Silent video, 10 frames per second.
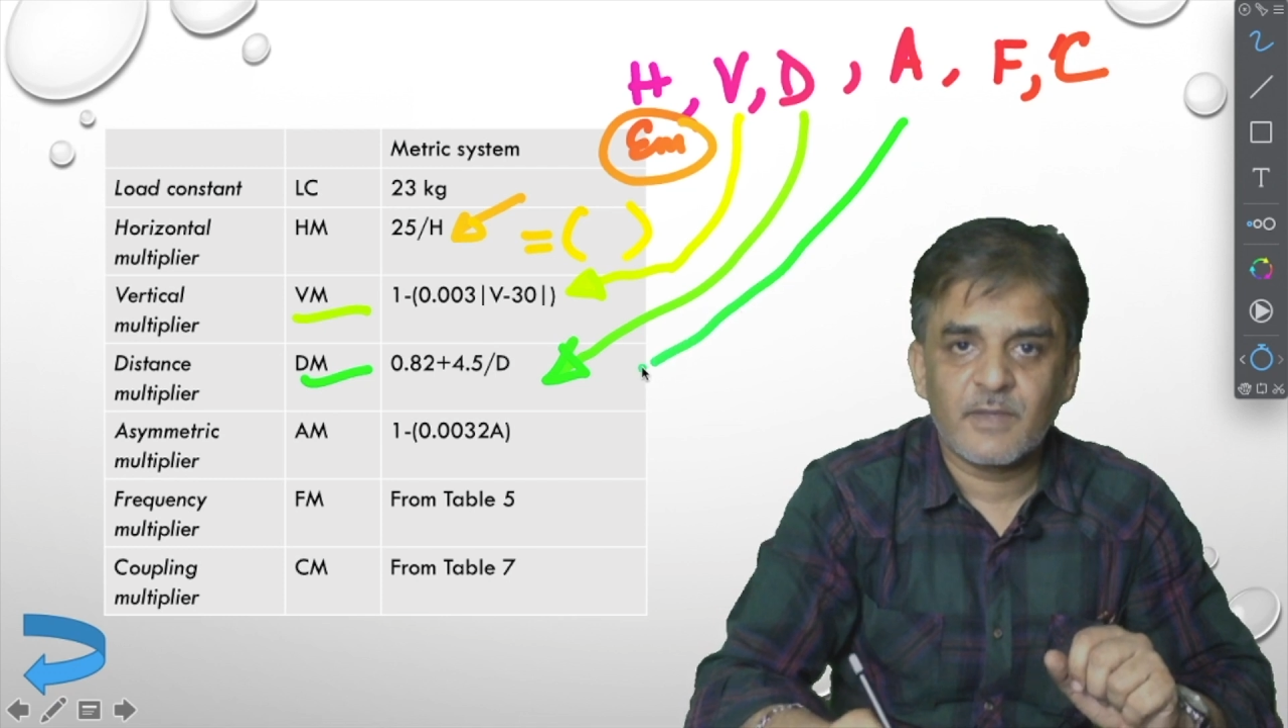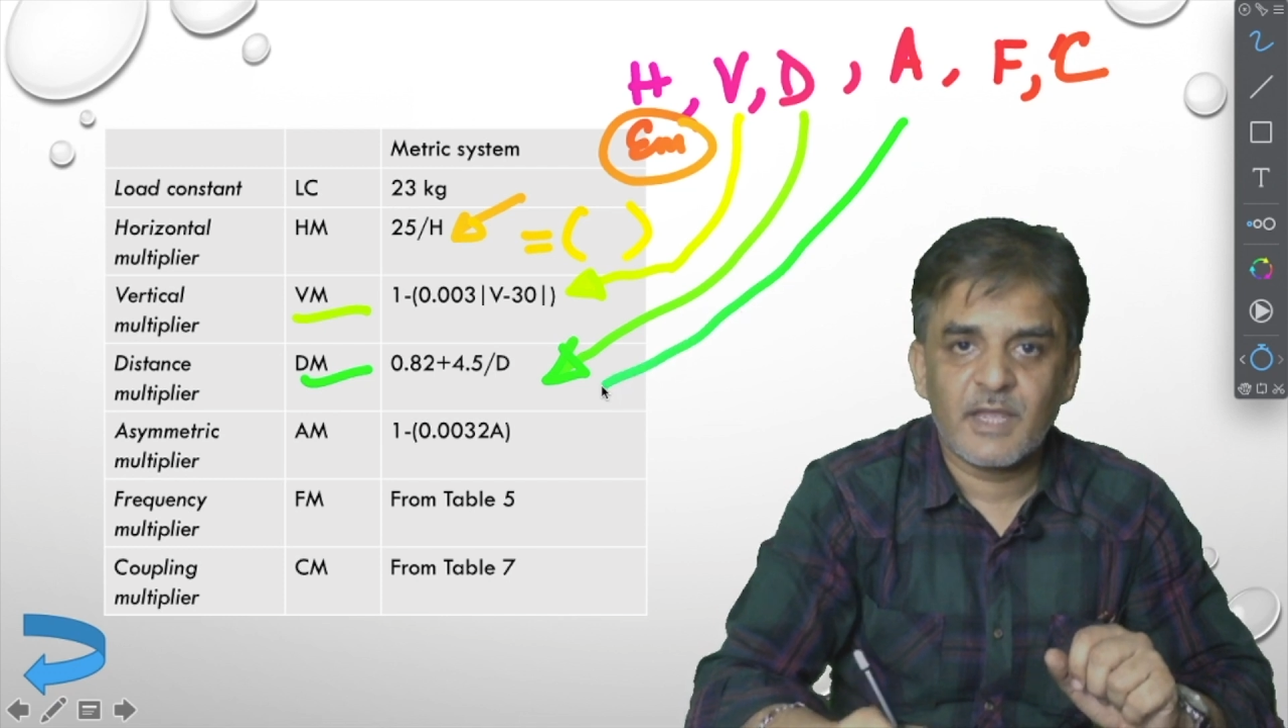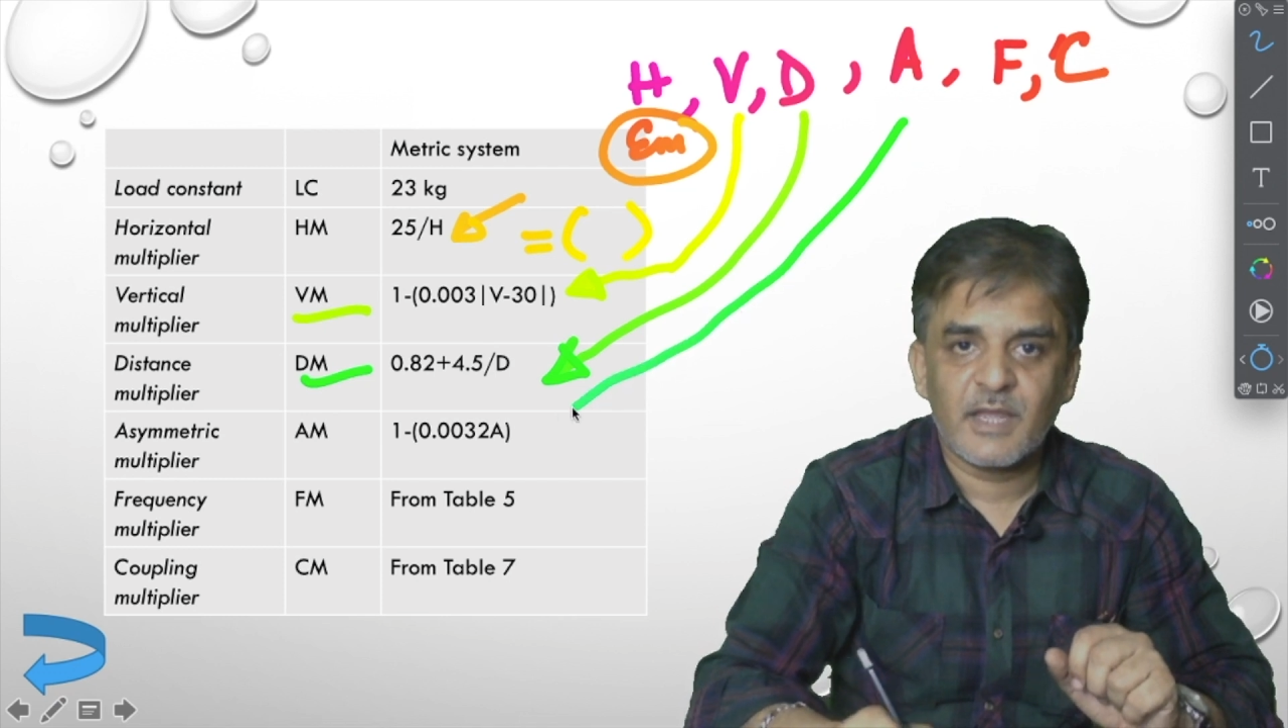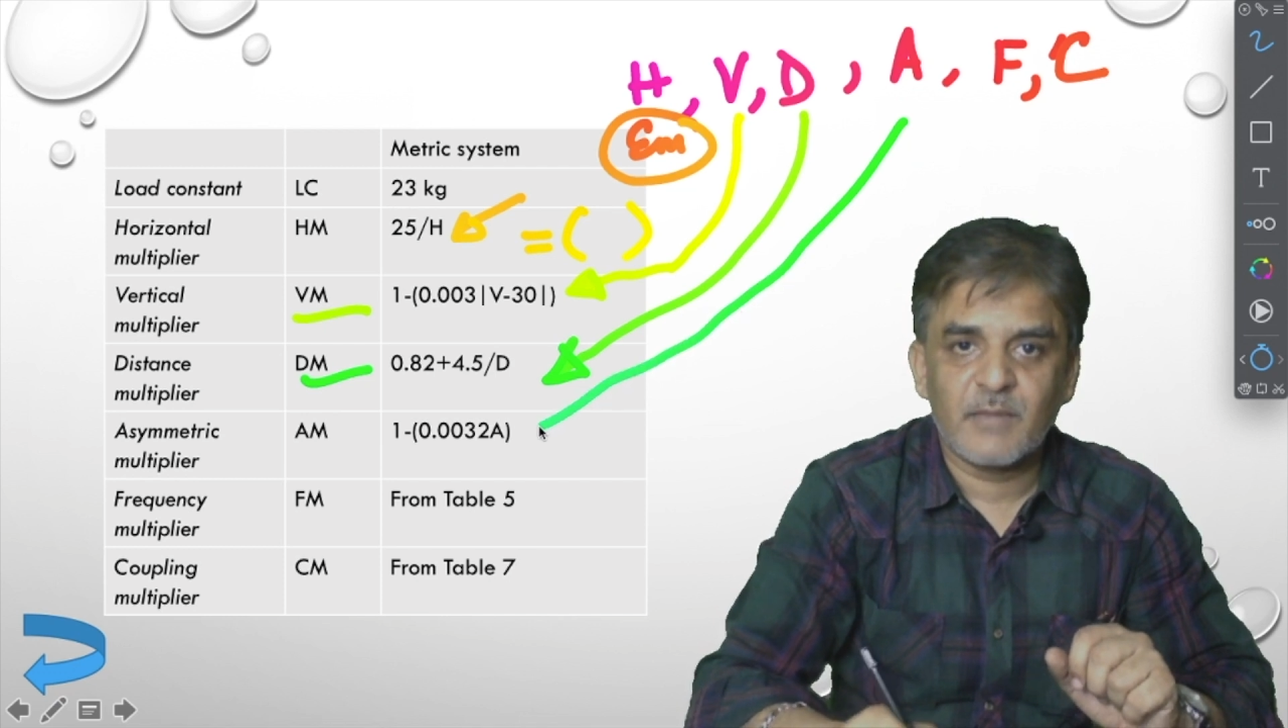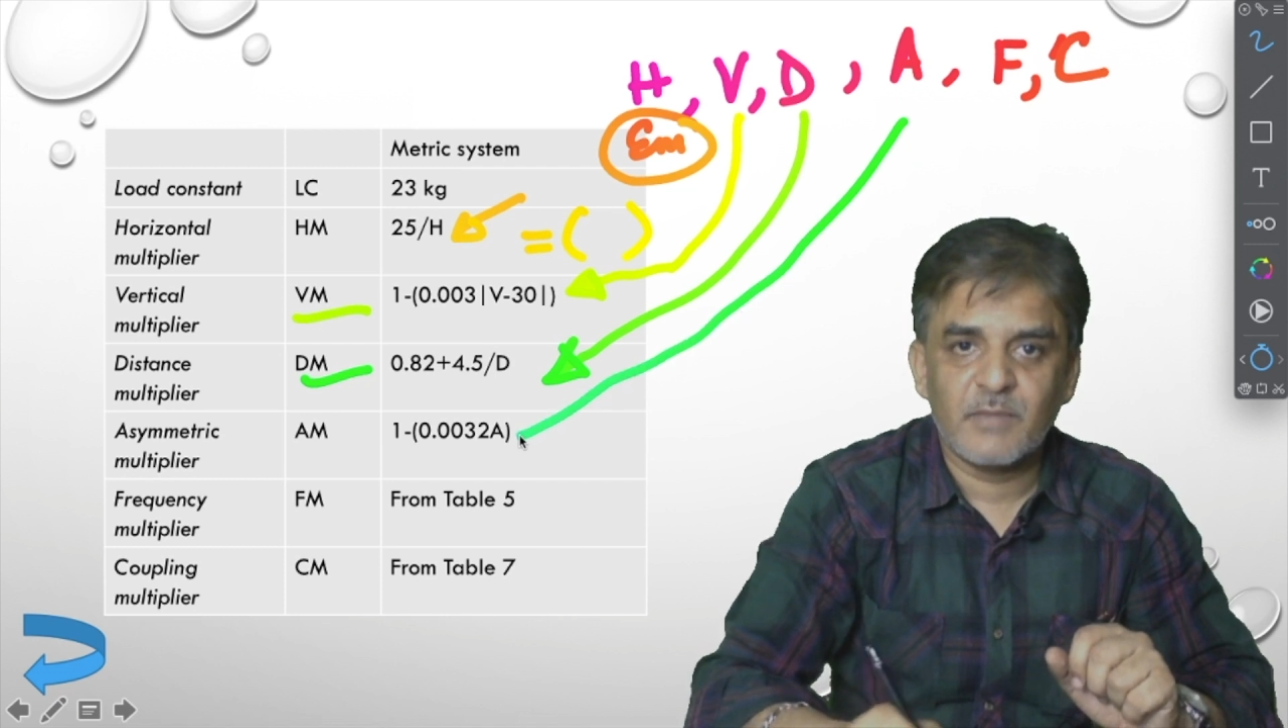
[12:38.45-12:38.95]

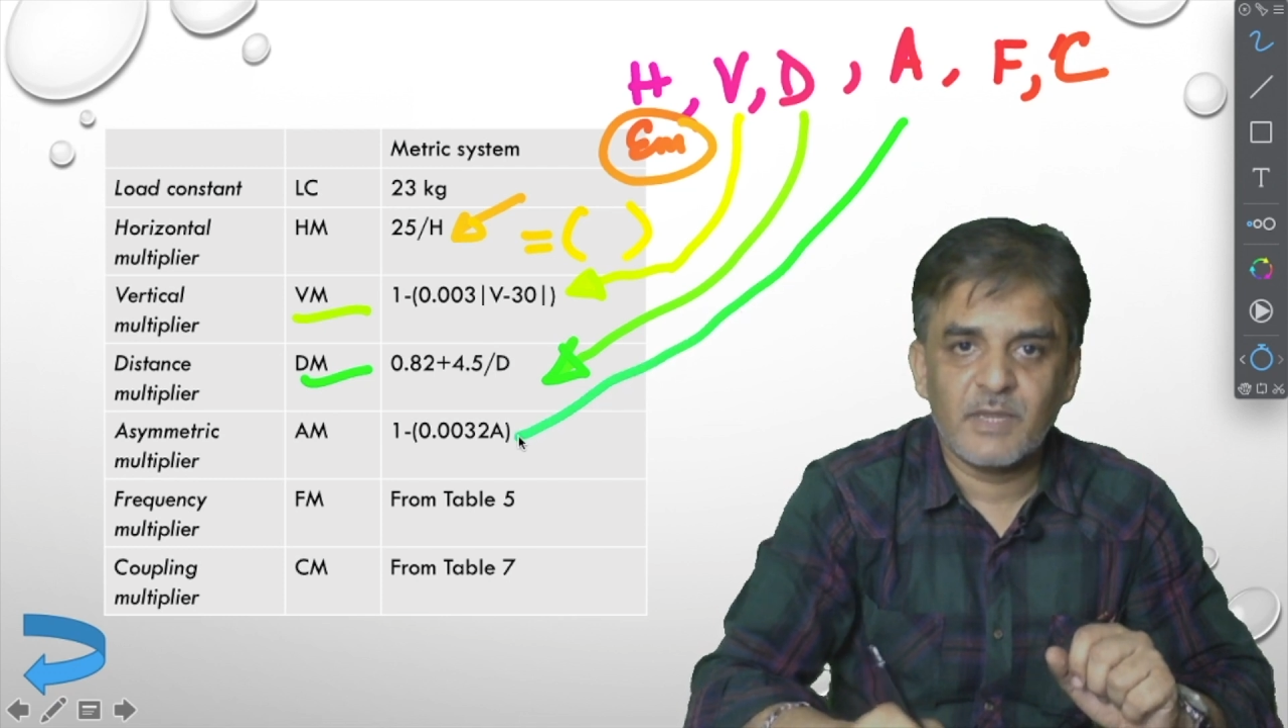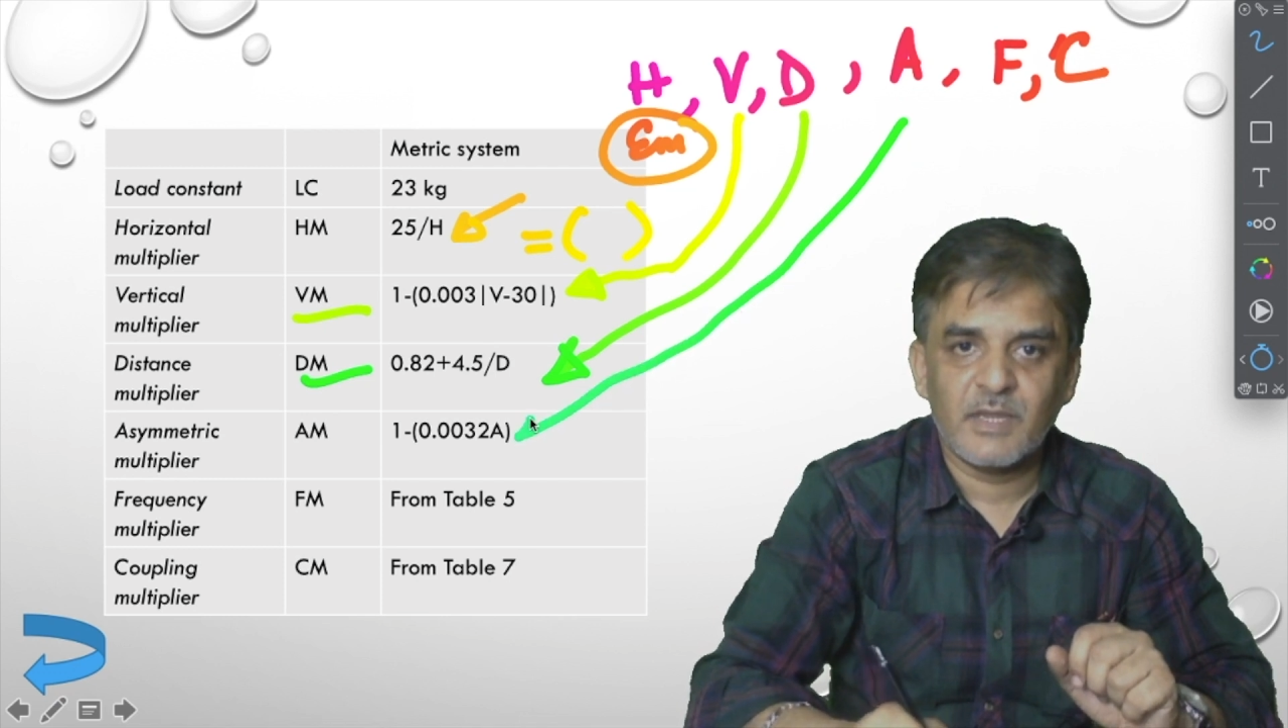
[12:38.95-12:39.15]
can be